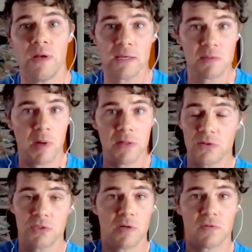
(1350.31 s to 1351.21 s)
Next month,
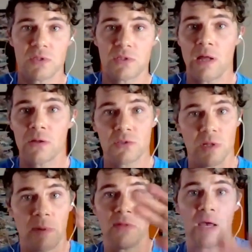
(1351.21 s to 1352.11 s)
there's different sellers. The
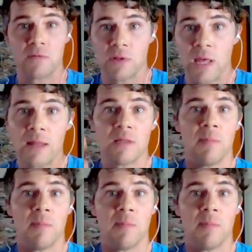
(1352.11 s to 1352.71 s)
month after that,